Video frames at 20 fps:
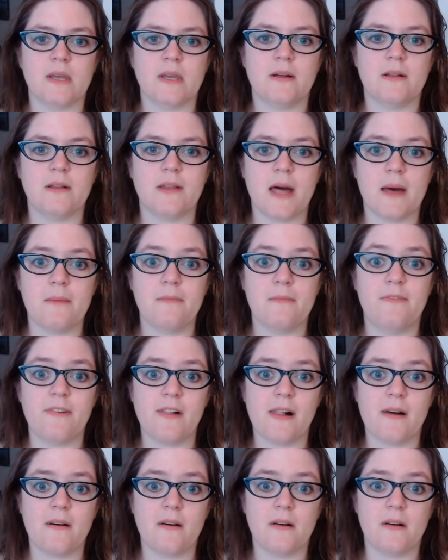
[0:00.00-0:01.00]
collab
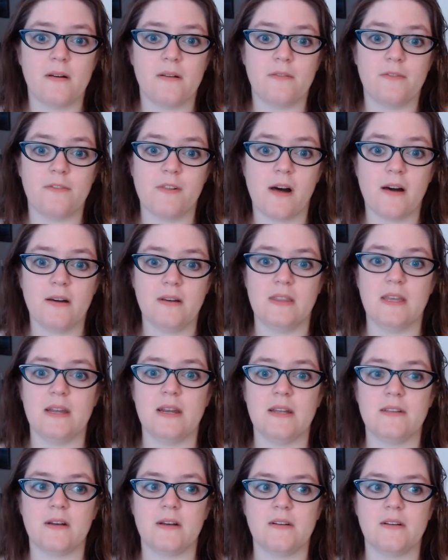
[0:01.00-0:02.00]
vlog that
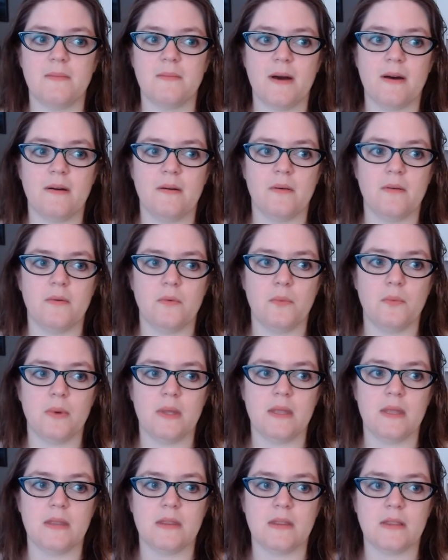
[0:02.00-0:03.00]
I talked about
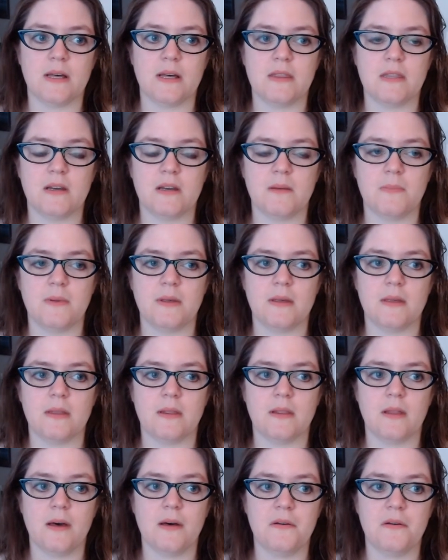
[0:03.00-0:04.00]
with Let There Be
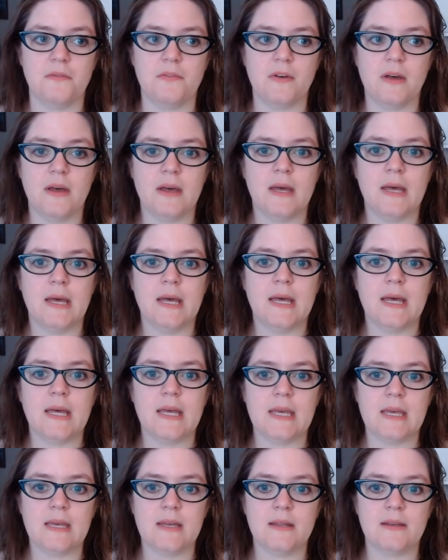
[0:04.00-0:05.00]
Love,
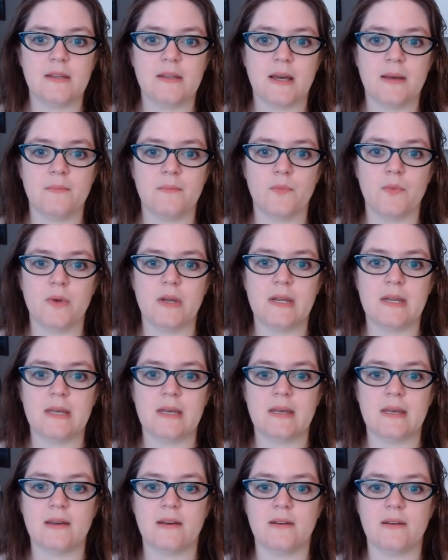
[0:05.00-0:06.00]
and I'm
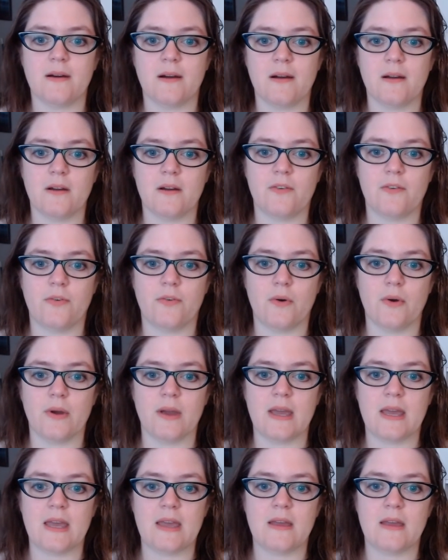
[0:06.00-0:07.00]
reading an arc for
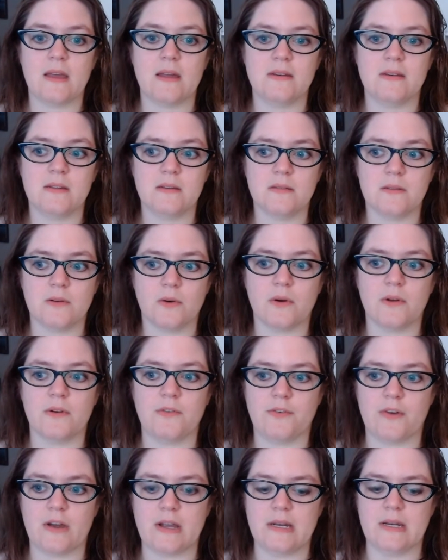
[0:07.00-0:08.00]
a Discord
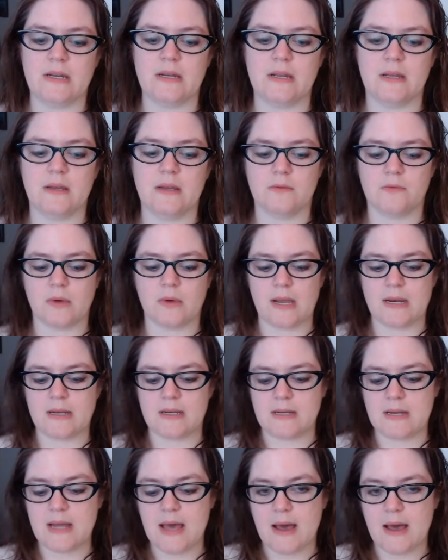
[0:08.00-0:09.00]
friend
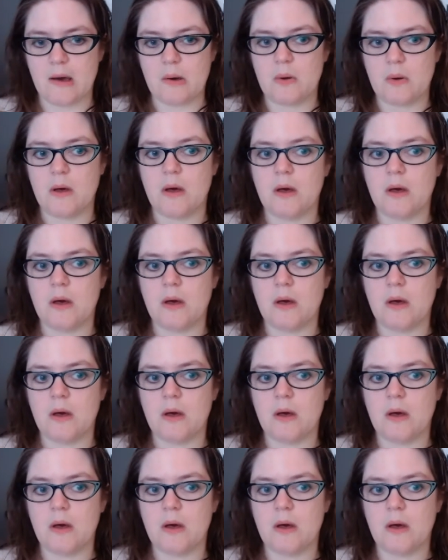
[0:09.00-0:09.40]
right now.